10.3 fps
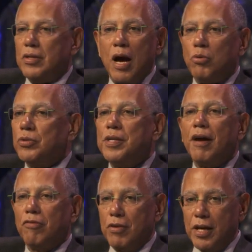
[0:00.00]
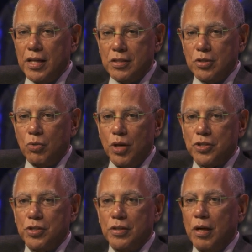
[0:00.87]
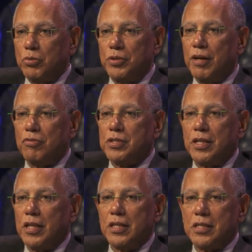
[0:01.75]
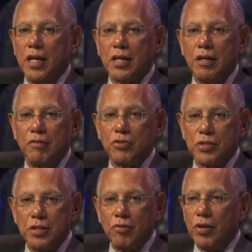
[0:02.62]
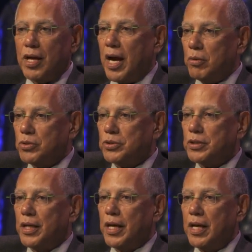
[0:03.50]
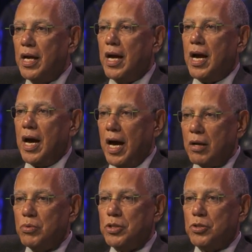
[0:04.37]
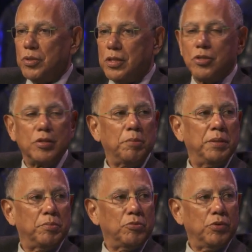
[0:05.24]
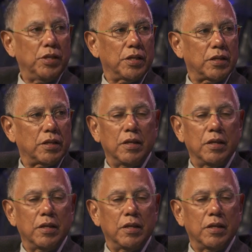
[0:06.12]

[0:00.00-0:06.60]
I will never ask the question, I will never say, let's not cover Syria. I will say, how do we do this so that people read it?